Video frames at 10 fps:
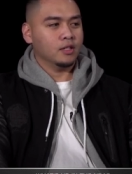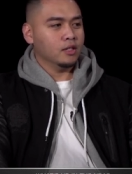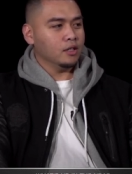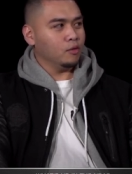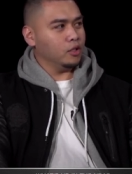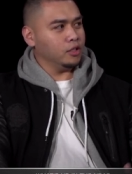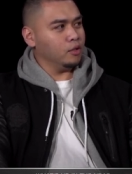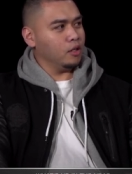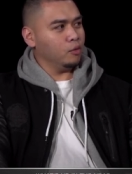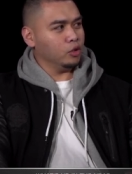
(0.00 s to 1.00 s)
Mm-hmm. Was it
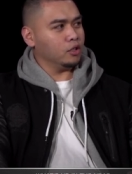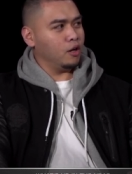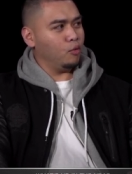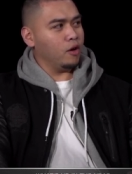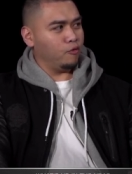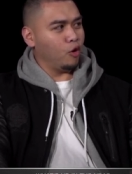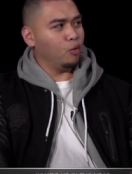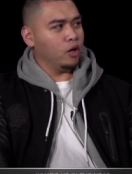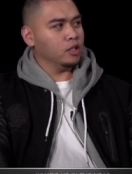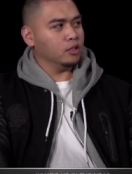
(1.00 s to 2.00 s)
it was uh, what four
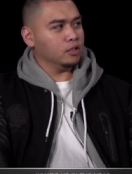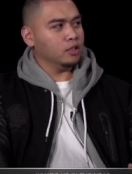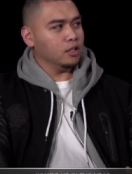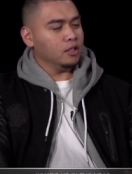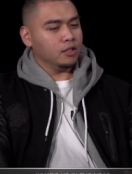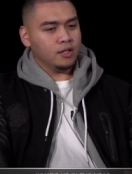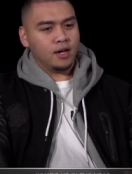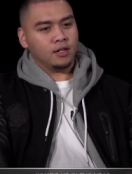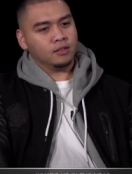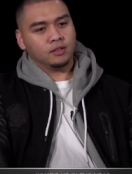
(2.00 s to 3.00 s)
one? Yeah.
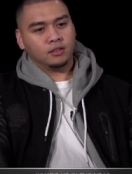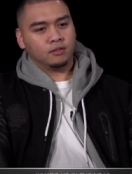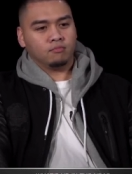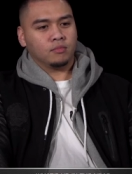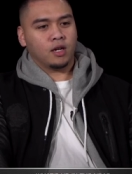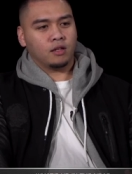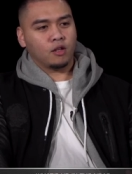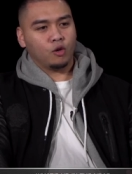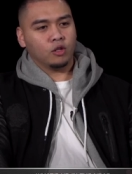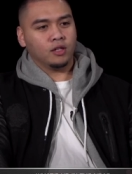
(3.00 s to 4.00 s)
Yeah. This mm-hmm. I
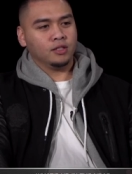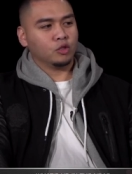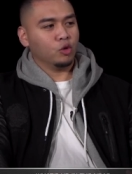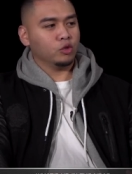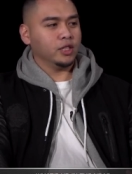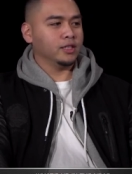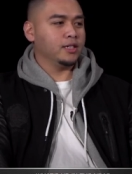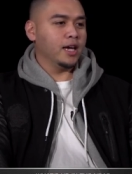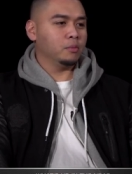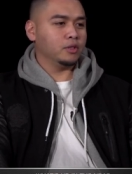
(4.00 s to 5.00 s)
thought it would at least go to six
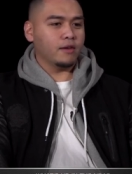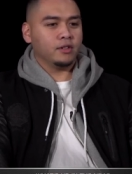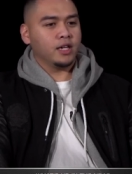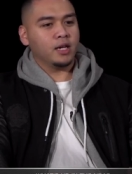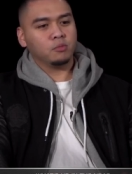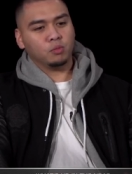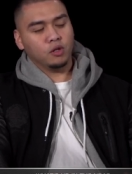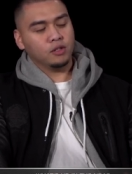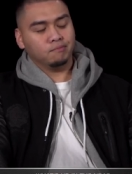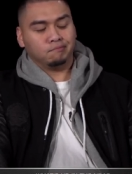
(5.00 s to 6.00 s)
games, seven games,
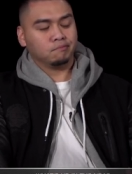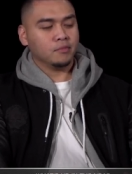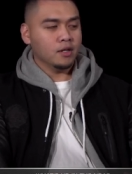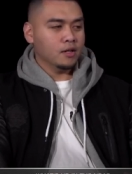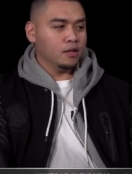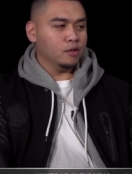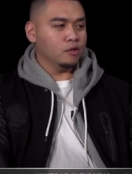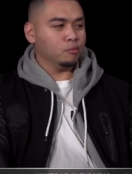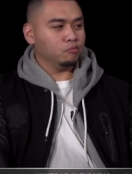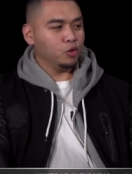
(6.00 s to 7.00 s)
but
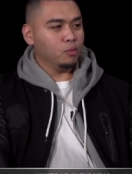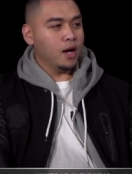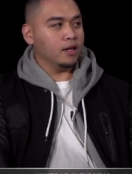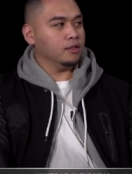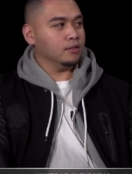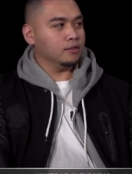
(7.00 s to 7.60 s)
mm-hmm. too bad.